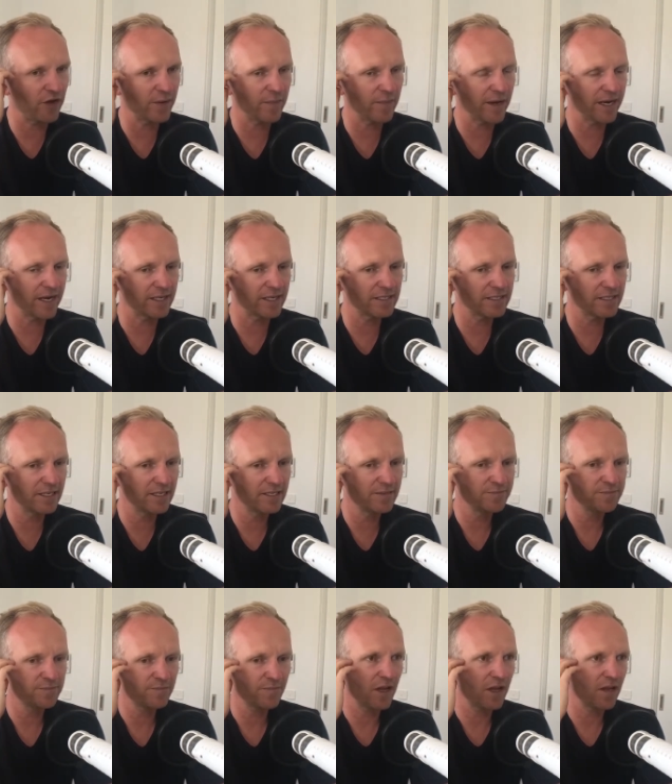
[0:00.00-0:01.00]
30 minutes,
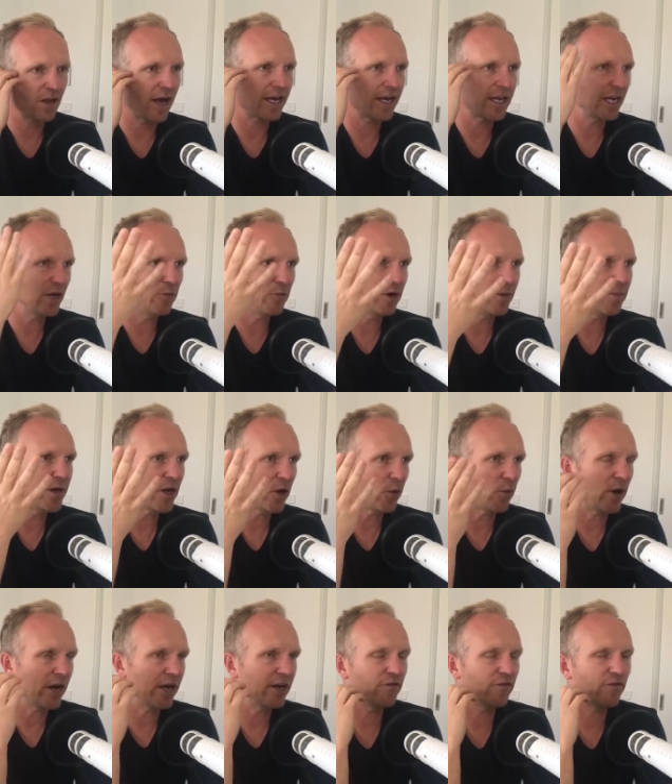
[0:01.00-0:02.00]
like, it would be
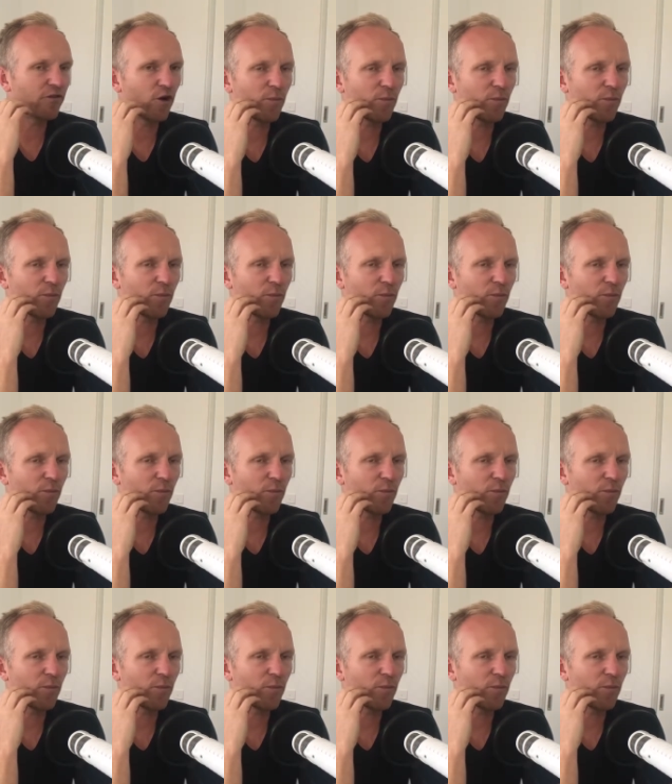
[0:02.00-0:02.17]
a winner